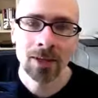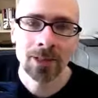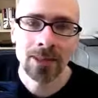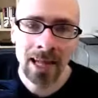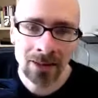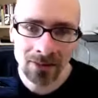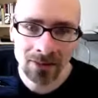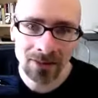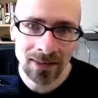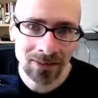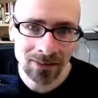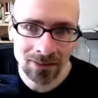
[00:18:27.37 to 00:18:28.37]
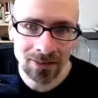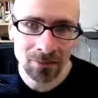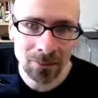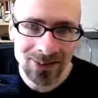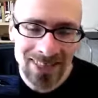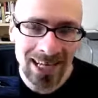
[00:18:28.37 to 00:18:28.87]
I mean, that's the
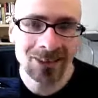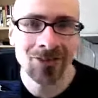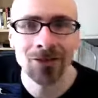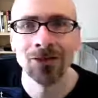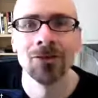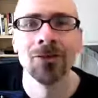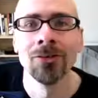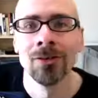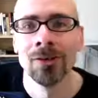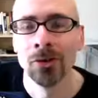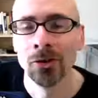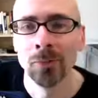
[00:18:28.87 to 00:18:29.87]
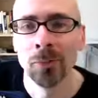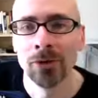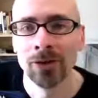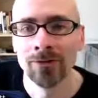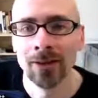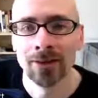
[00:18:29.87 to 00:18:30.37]
potential good
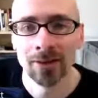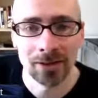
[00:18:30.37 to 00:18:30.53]
point of this,